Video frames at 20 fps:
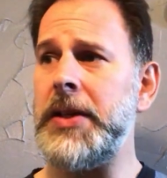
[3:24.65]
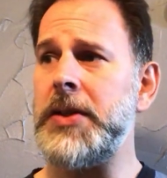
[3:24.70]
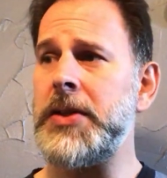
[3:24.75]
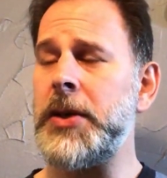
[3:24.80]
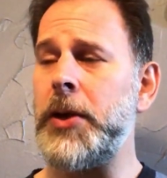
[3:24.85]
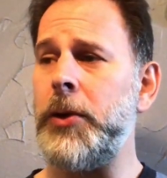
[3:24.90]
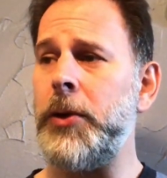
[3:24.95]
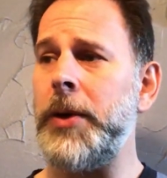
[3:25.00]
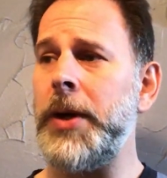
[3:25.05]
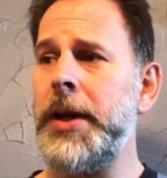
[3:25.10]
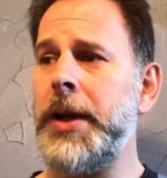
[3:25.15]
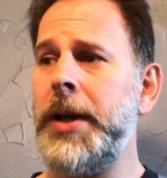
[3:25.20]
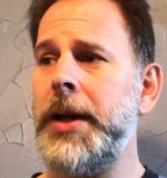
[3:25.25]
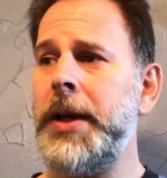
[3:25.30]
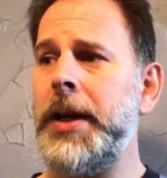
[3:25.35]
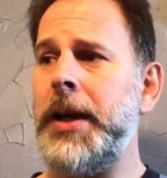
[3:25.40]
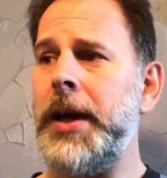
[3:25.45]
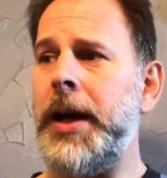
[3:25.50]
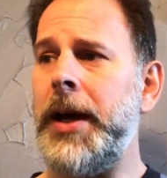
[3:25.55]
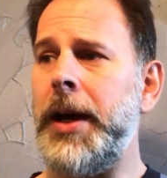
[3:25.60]
So
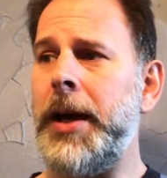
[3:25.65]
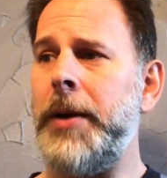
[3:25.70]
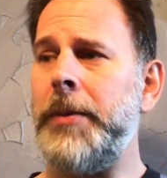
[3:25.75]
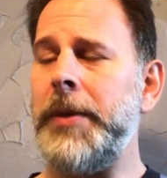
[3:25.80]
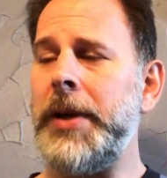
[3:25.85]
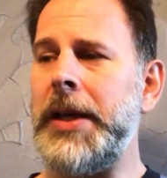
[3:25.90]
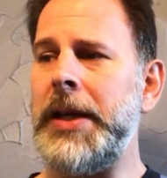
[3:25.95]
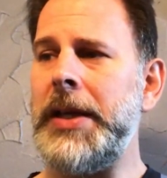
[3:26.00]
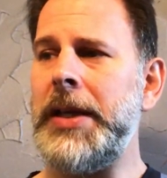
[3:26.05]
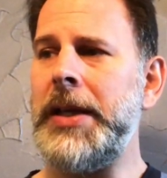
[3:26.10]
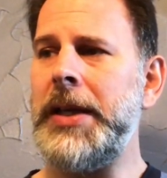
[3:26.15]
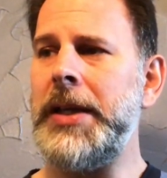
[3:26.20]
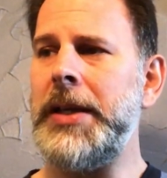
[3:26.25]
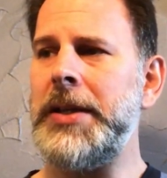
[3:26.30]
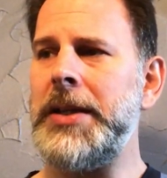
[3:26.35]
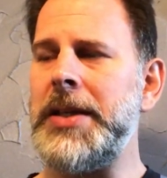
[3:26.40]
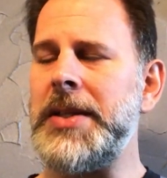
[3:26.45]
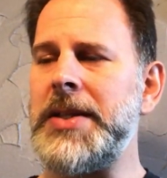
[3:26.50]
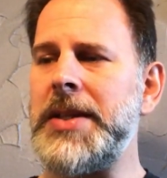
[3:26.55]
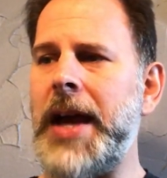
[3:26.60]
um, he
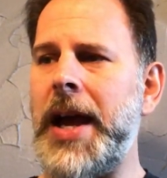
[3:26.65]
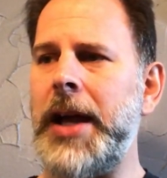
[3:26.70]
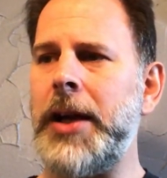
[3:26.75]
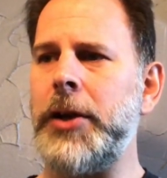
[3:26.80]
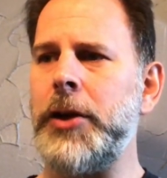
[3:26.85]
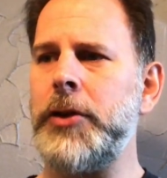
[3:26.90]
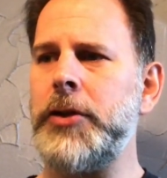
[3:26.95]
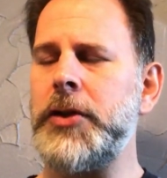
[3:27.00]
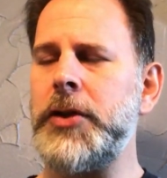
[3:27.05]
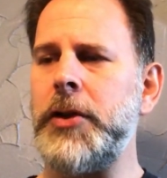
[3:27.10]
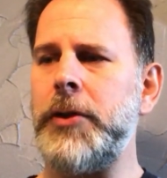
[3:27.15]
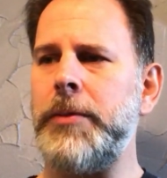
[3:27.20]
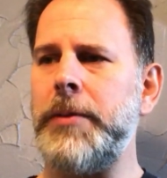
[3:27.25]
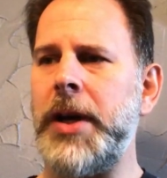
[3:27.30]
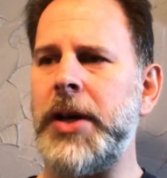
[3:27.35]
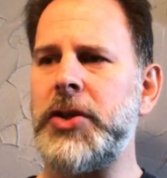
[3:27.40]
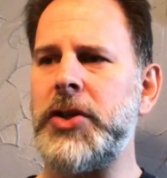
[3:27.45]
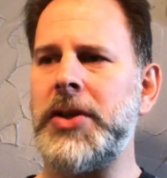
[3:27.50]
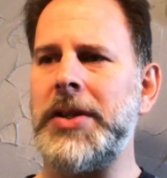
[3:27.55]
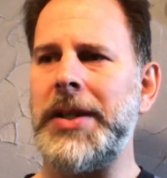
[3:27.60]
desired so
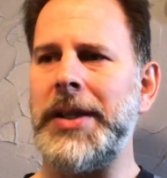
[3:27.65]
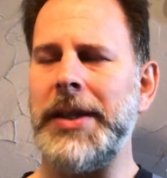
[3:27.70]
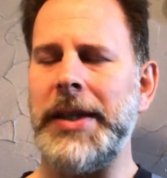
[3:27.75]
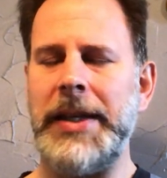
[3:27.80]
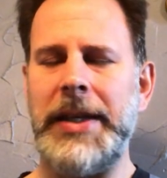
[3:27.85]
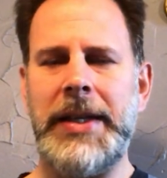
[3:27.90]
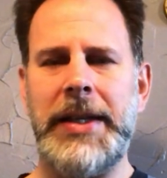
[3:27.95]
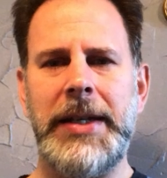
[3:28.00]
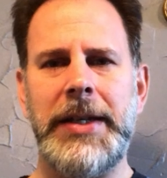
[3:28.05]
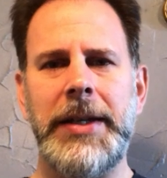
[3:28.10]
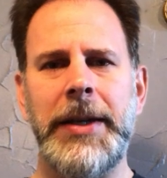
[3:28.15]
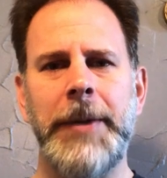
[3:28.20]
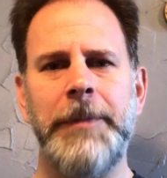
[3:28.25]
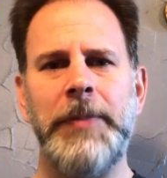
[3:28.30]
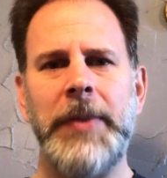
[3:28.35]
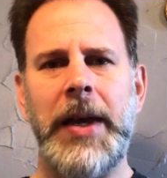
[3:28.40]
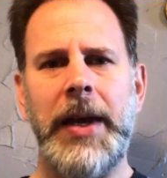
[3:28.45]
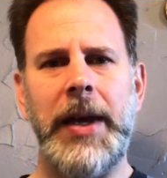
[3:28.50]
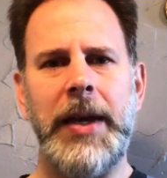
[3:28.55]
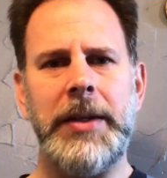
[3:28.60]
much to lead
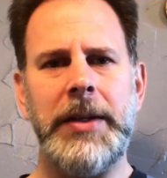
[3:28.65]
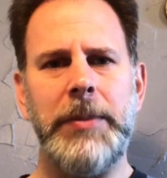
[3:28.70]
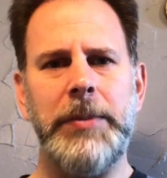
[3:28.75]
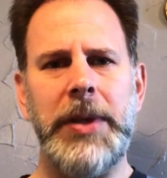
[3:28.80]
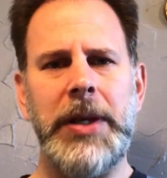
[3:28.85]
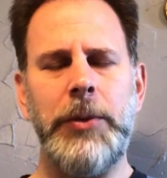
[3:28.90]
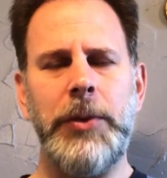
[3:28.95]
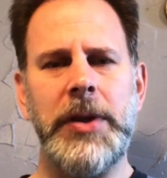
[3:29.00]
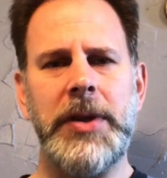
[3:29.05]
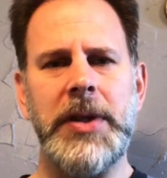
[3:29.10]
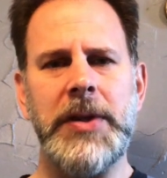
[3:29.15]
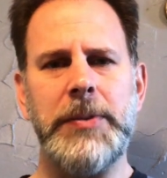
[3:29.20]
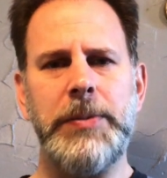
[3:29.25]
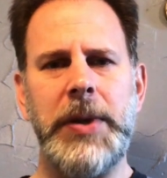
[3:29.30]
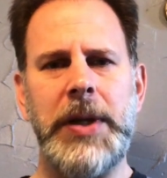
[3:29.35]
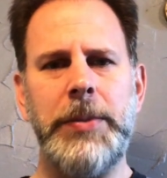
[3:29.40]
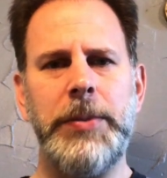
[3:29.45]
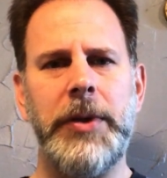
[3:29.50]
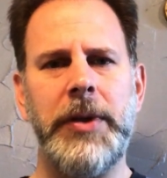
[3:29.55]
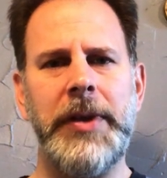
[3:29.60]
and to be with his
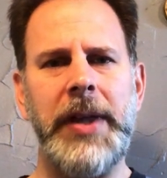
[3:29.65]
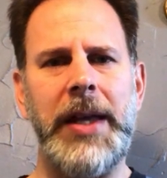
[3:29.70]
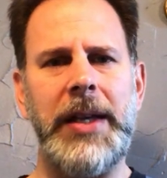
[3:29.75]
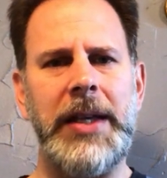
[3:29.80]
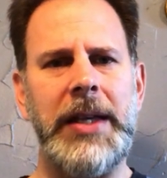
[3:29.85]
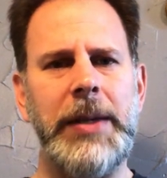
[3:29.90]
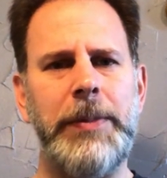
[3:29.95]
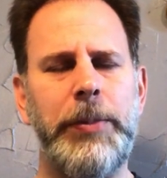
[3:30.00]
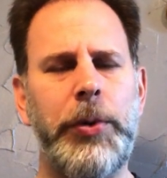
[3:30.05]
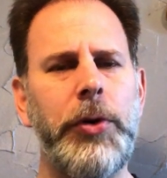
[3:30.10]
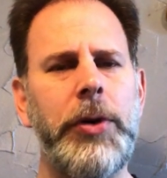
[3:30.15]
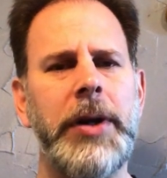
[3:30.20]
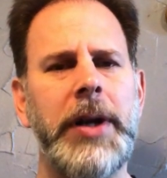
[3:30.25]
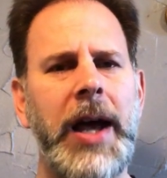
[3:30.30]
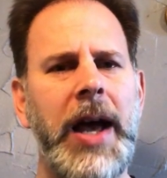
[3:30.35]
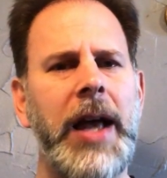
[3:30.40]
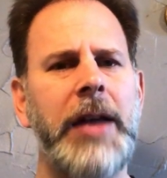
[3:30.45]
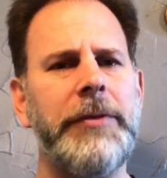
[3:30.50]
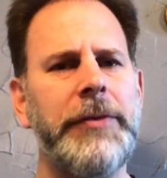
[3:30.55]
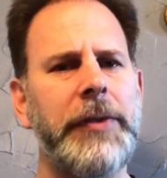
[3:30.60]
people that he put
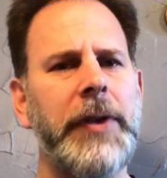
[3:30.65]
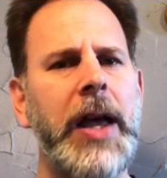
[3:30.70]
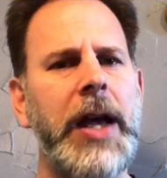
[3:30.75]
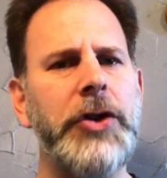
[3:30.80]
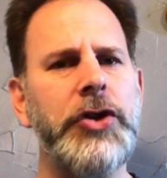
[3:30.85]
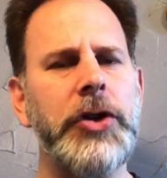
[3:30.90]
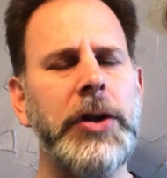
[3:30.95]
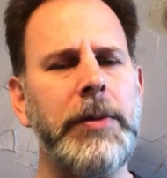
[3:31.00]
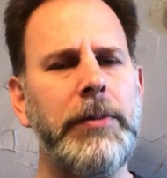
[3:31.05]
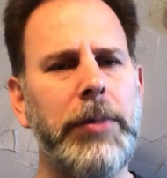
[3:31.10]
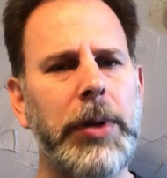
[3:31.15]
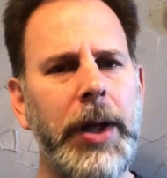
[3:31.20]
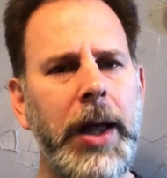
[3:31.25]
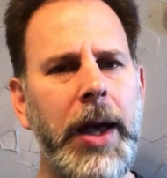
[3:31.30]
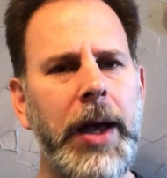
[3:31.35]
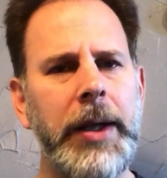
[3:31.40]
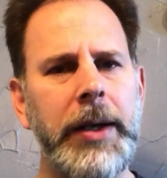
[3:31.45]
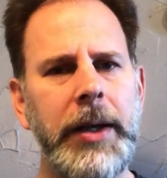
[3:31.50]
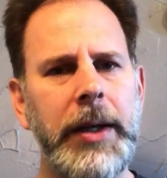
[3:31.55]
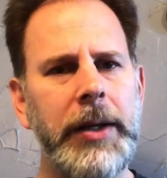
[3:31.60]
on flesh and
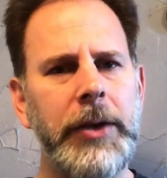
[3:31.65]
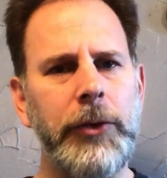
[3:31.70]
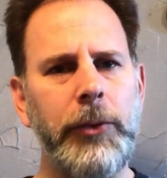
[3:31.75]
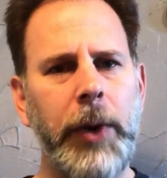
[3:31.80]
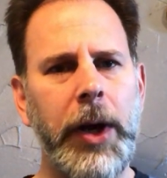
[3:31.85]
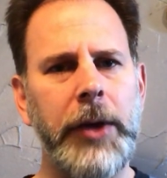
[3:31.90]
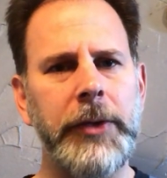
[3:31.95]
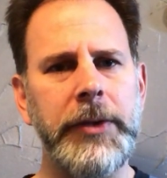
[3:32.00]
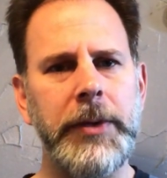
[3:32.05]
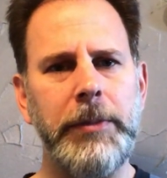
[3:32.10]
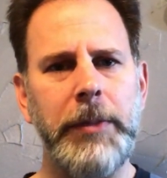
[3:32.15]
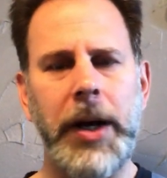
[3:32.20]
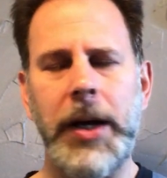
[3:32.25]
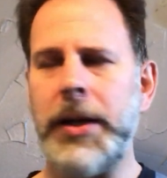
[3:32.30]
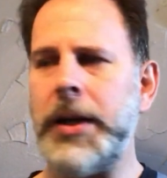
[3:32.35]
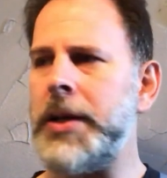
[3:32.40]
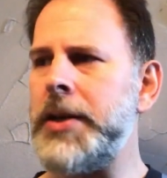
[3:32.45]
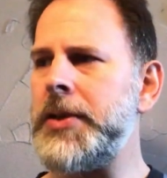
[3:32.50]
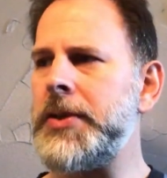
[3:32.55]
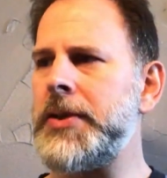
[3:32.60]
blood and dwelt
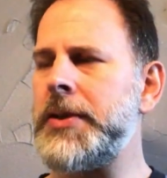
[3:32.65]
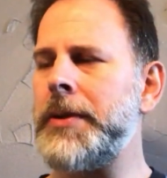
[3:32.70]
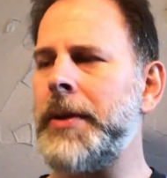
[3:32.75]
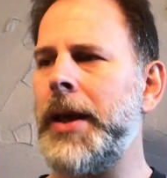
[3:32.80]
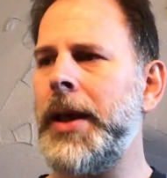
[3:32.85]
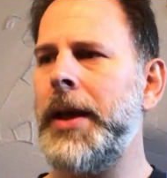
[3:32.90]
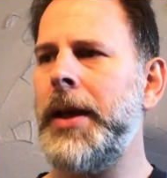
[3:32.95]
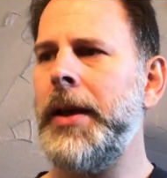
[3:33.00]
among us.